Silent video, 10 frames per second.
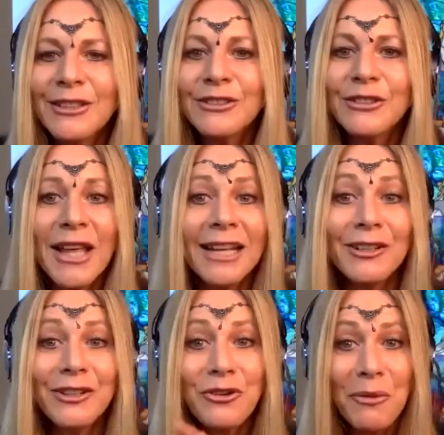So
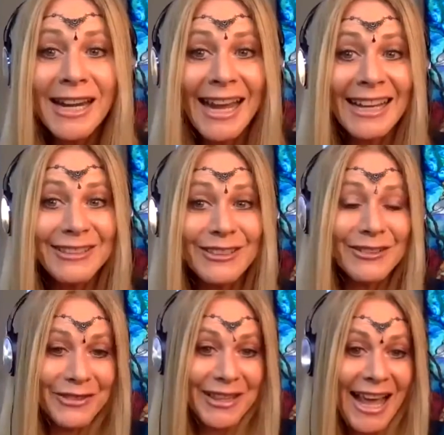that's a great
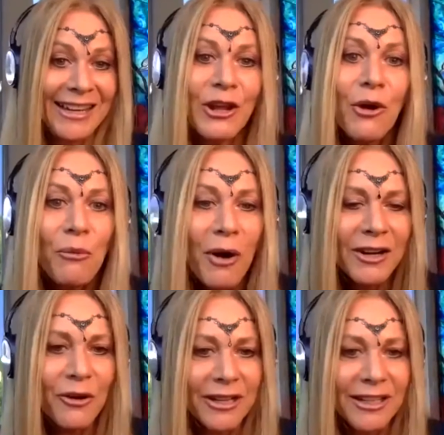answer for that. No
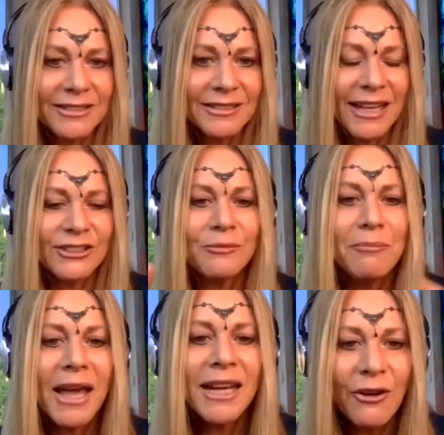one
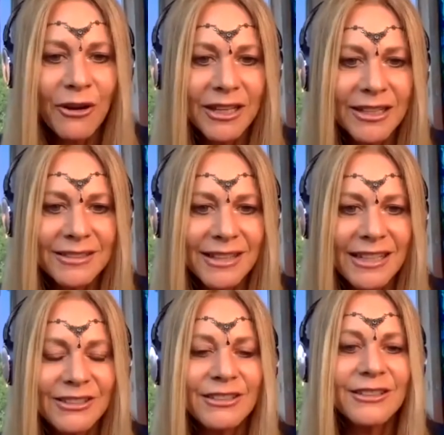organization, many
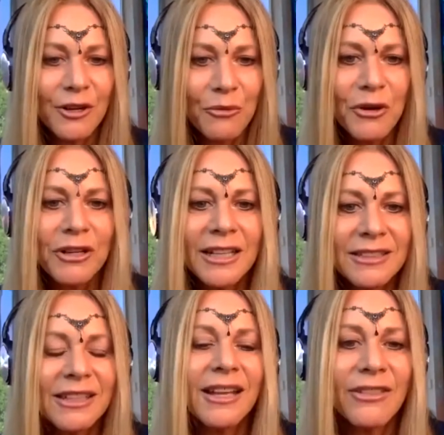organizations that are
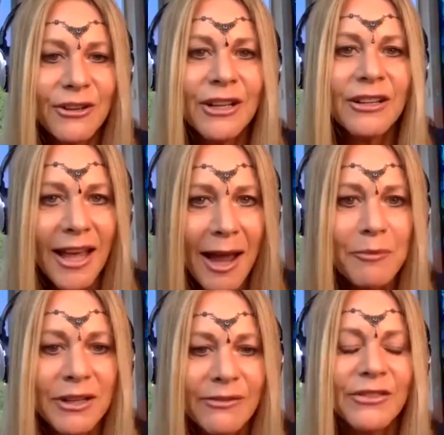working together
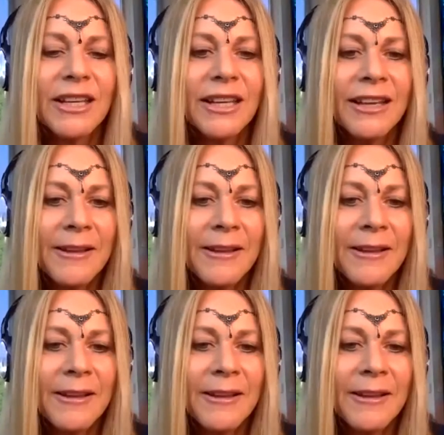collaboratively.